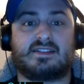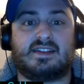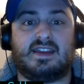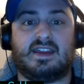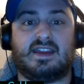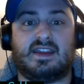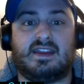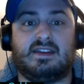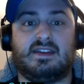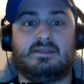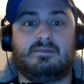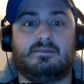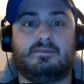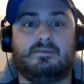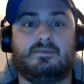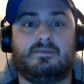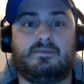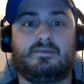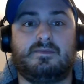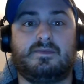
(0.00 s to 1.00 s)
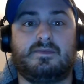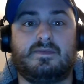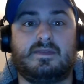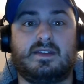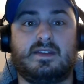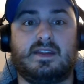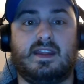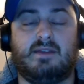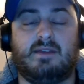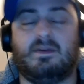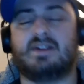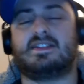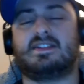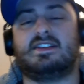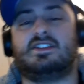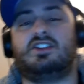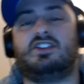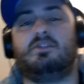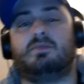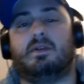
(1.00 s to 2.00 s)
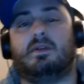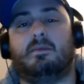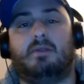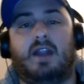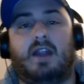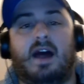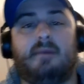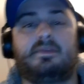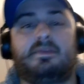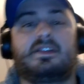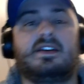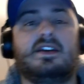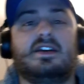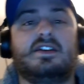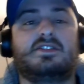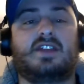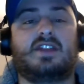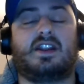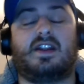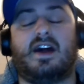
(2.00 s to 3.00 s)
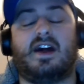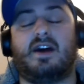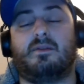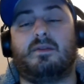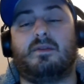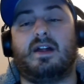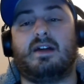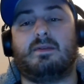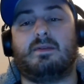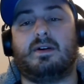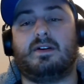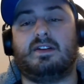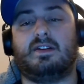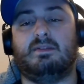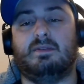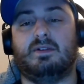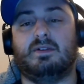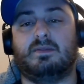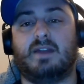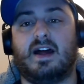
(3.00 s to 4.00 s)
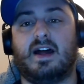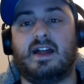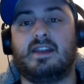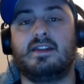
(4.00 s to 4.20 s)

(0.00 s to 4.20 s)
it wasn't super abrupt. So I don't know how well he will run.